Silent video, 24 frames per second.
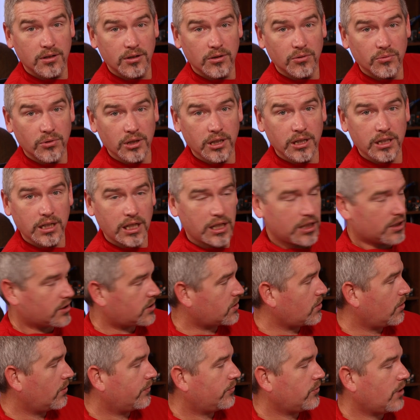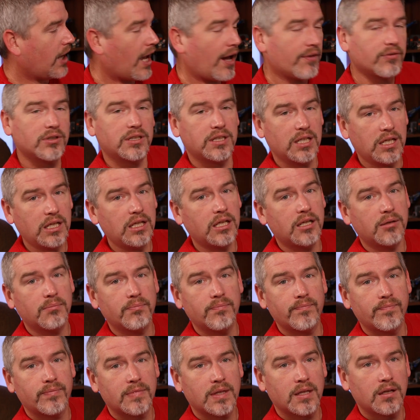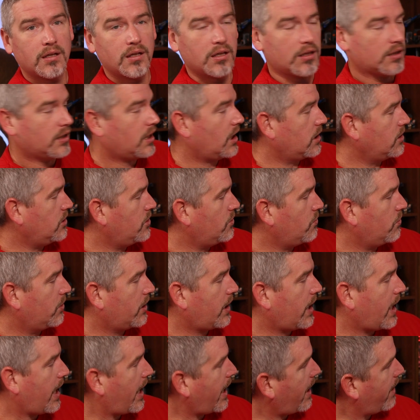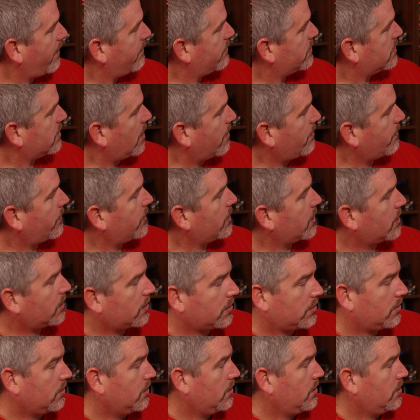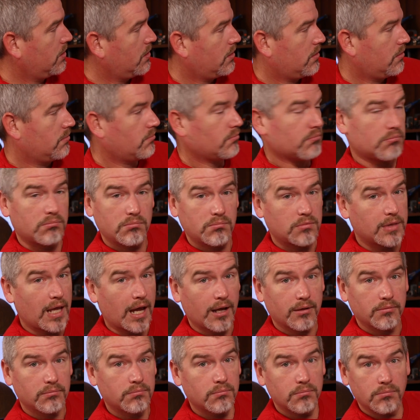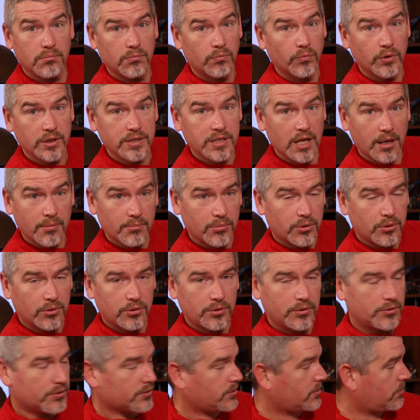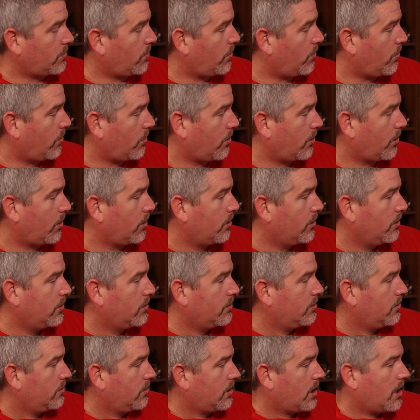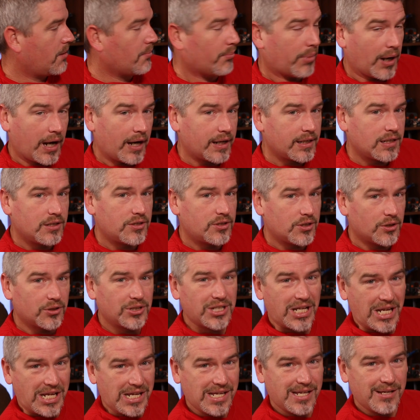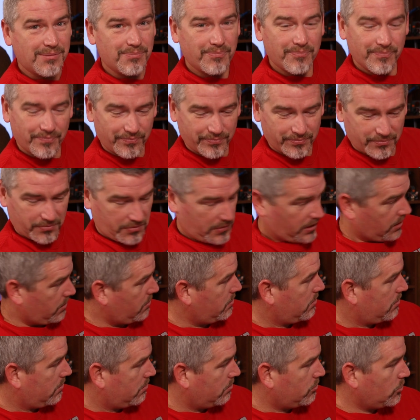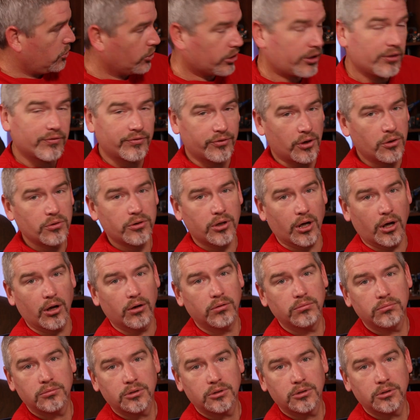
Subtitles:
Really neat. So if you have a team that you want to have something that resembles or embodies your team, look at FOCO.